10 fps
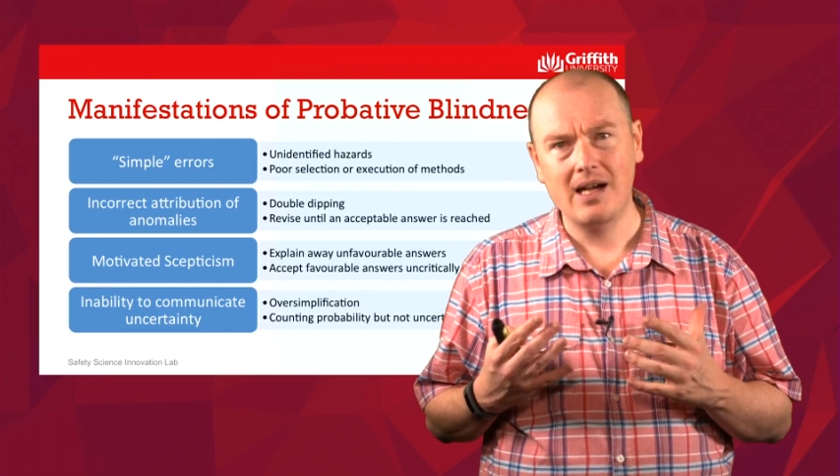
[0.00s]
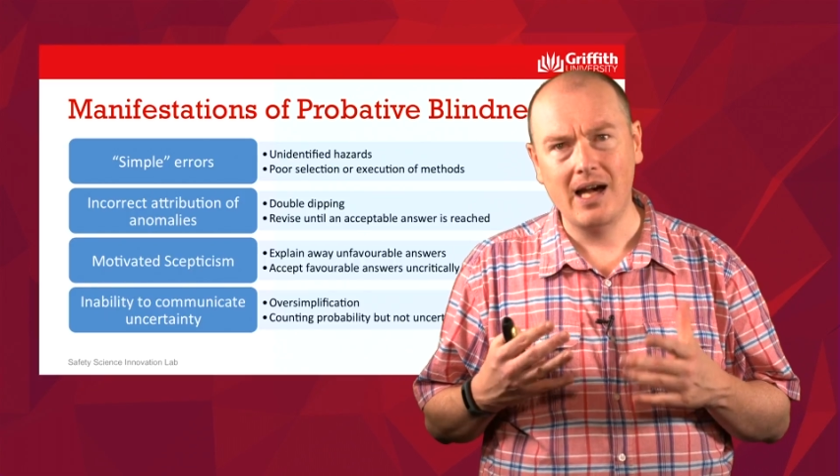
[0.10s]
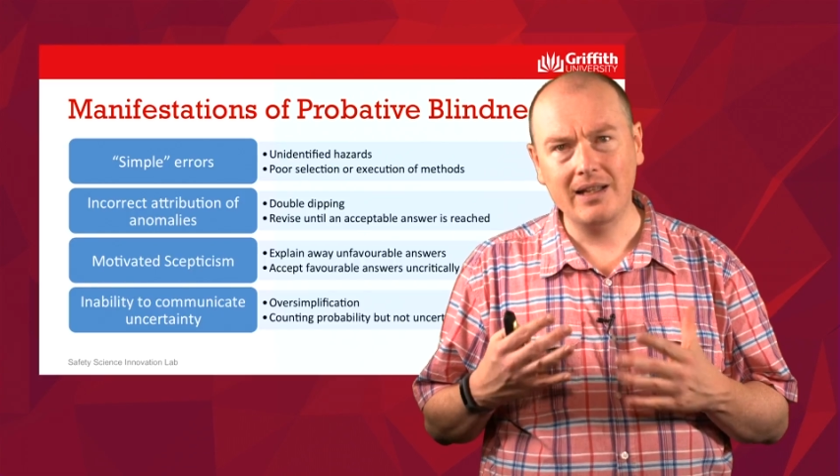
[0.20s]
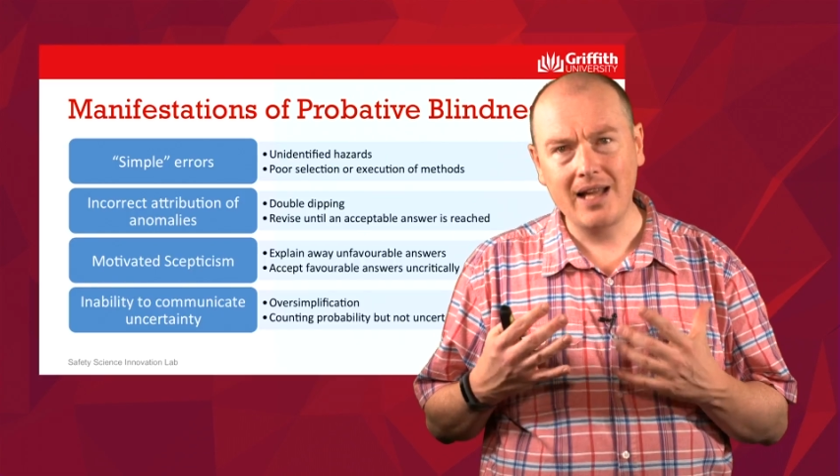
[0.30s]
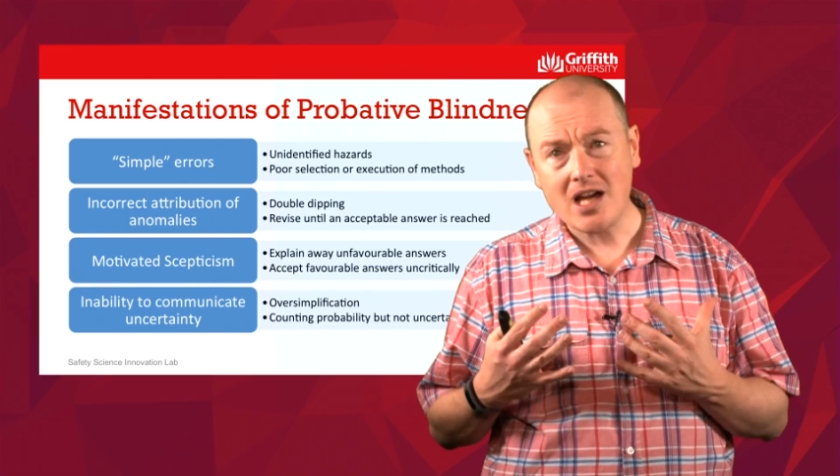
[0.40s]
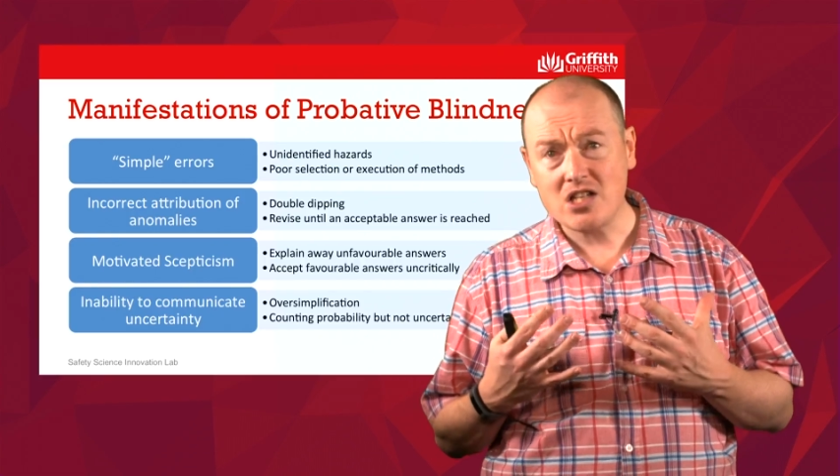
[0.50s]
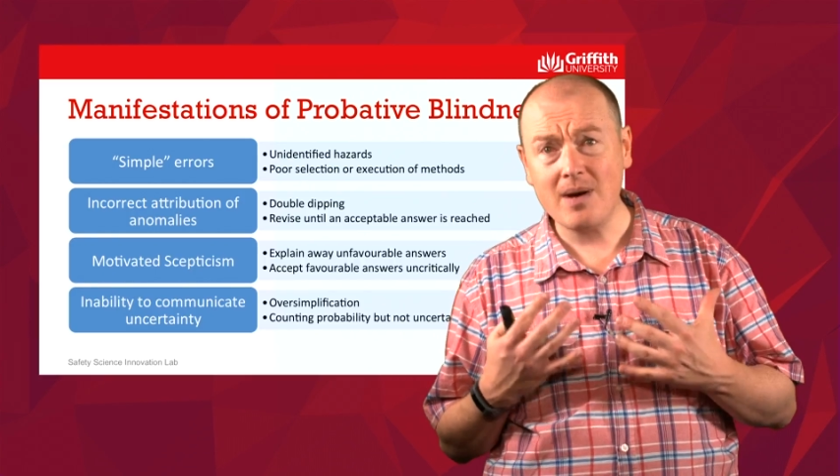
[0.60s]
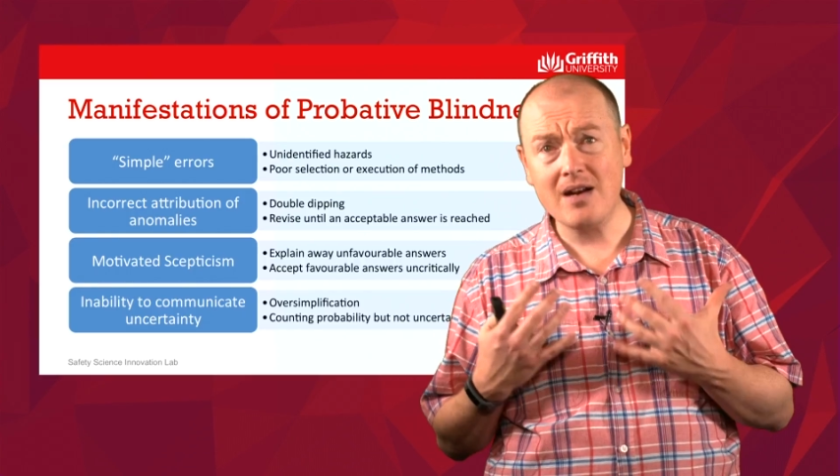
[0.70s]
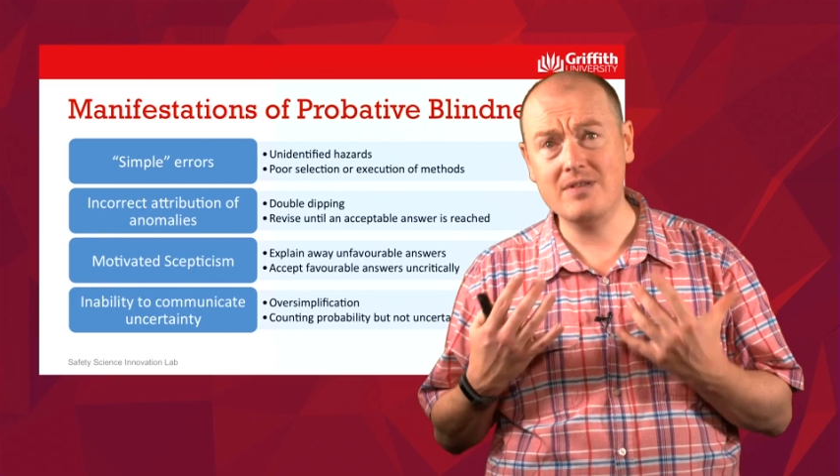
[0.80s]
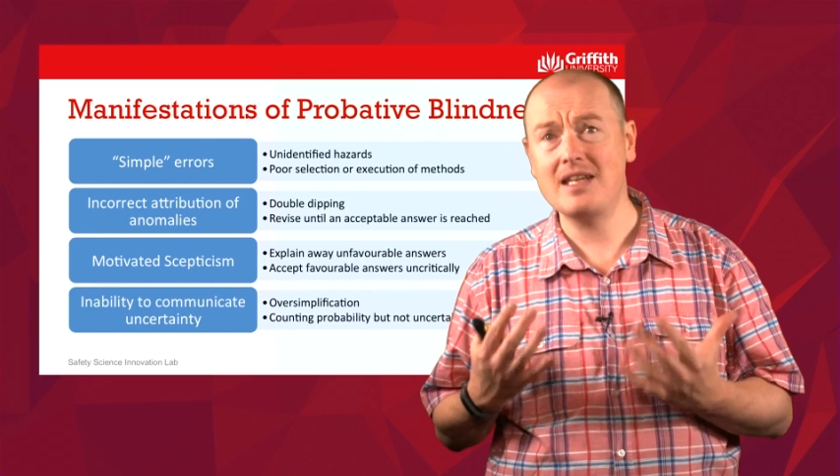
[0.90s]
a large
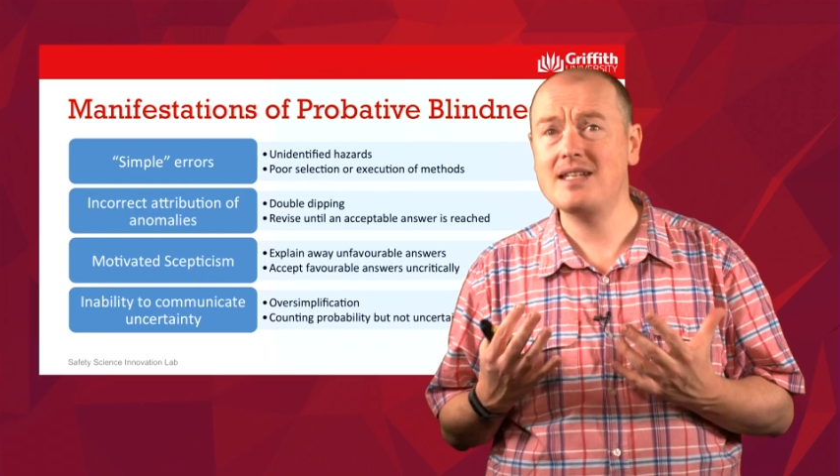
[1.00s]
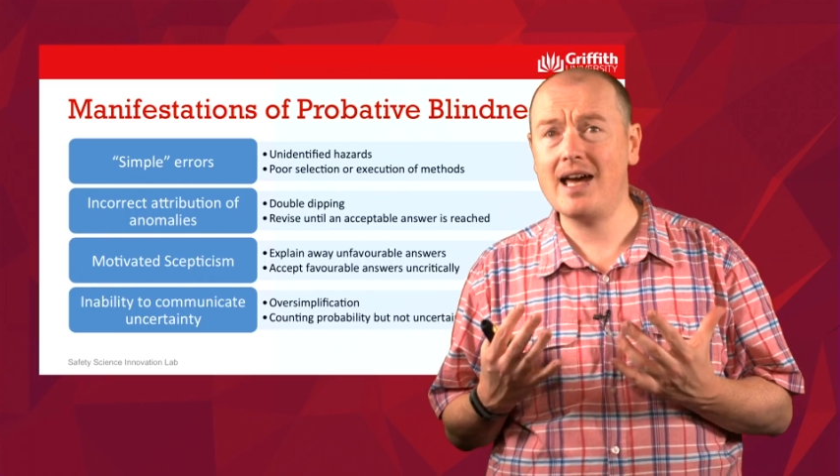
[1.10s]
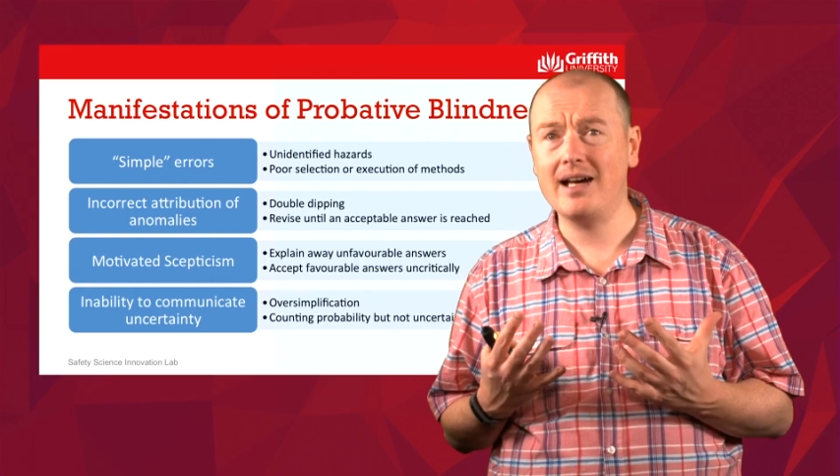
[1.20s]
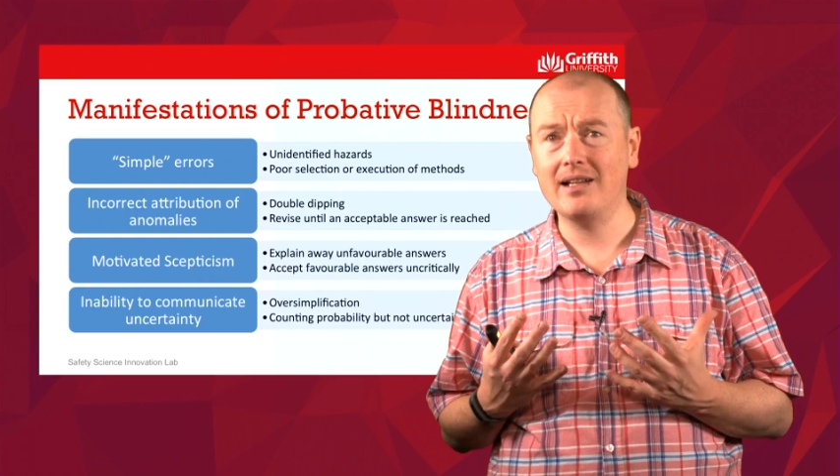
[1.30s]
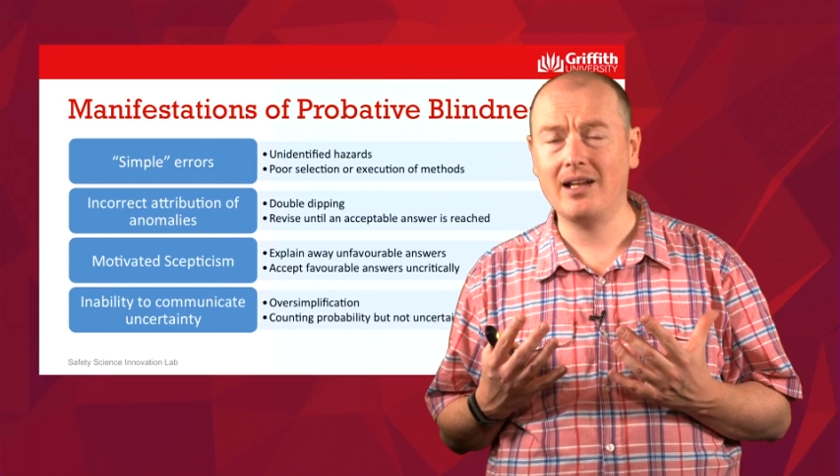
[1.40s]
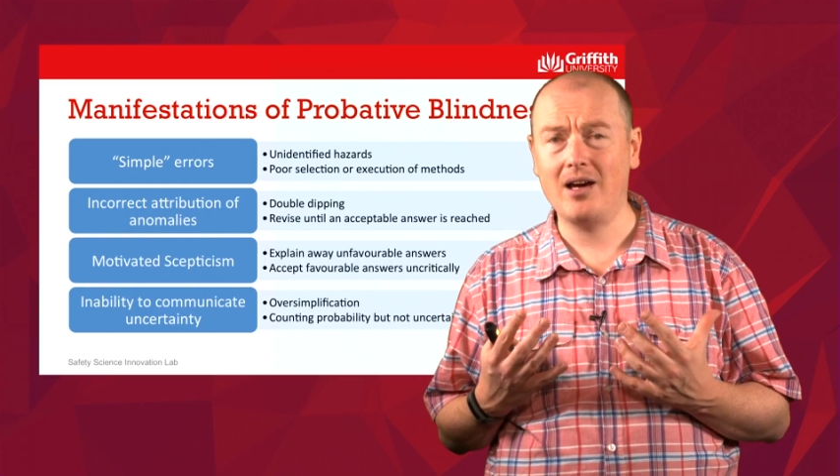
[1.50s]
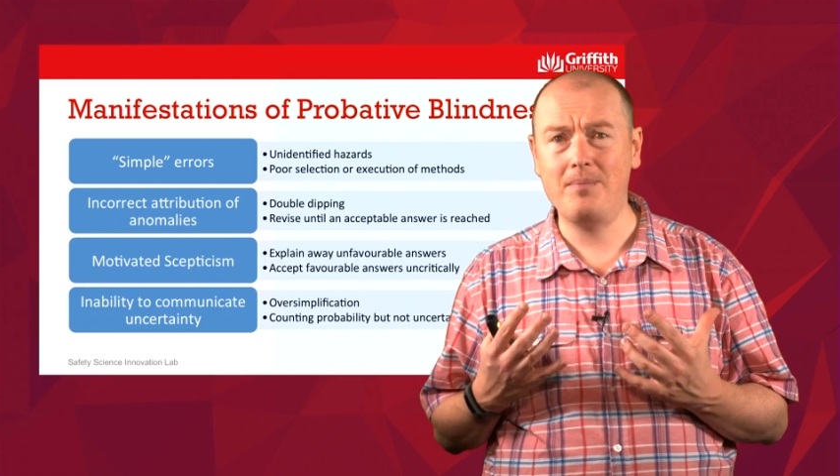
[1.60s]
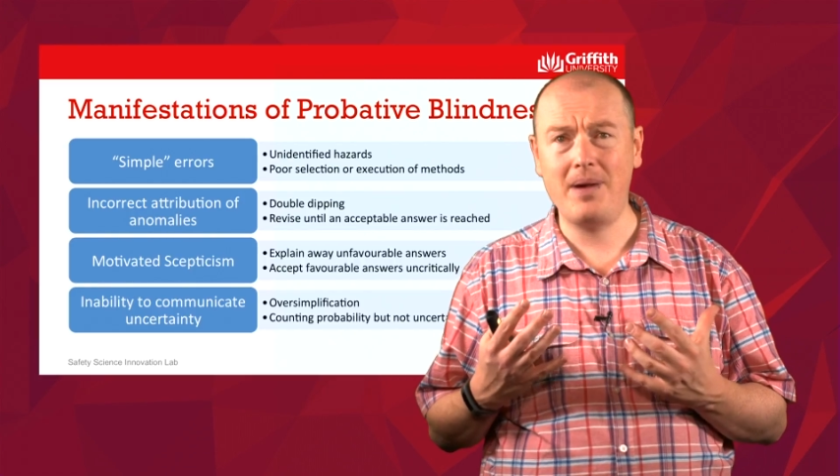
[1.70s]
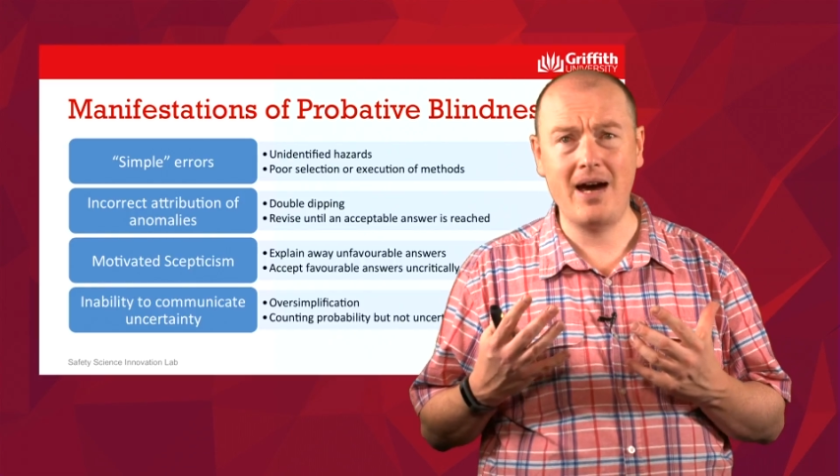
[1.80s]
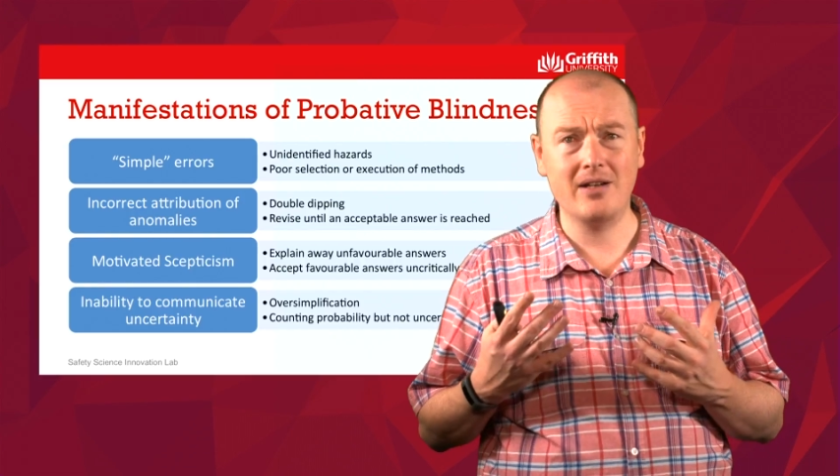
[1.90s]
amount of detail
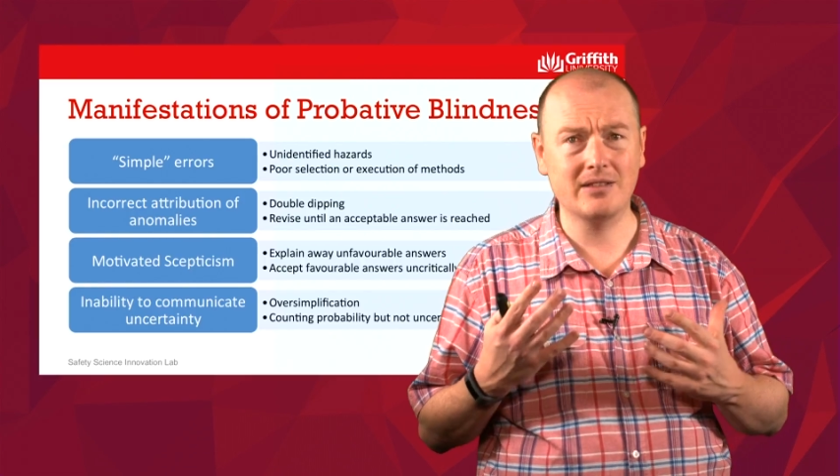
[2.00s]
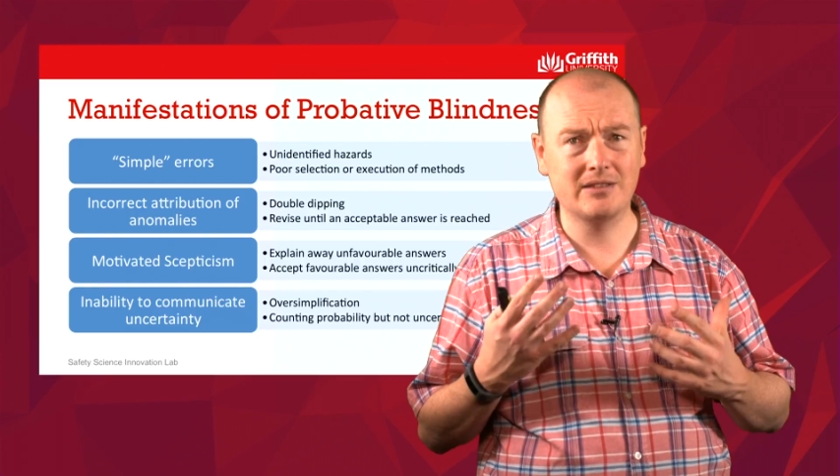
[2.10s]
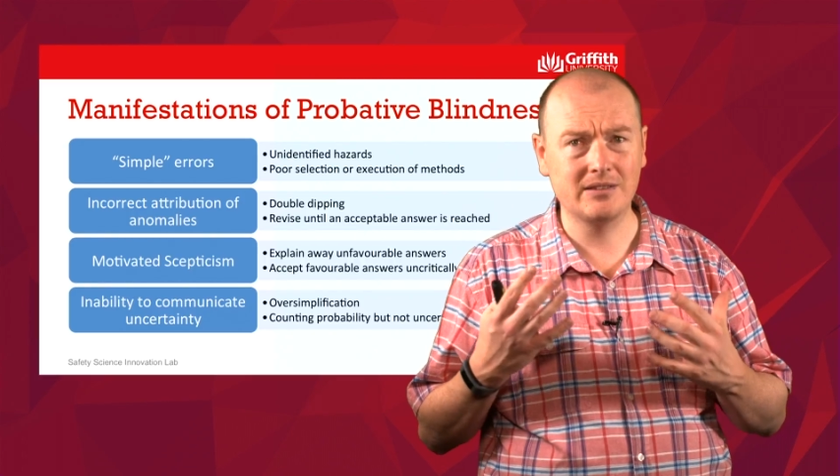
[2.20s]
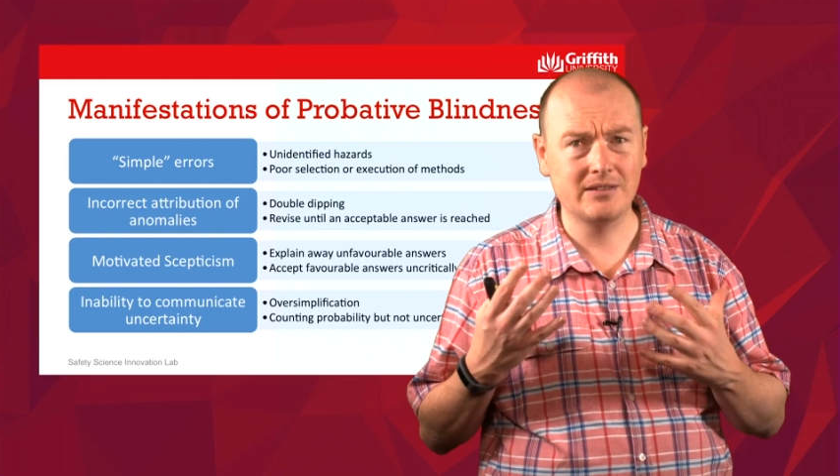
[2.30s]
about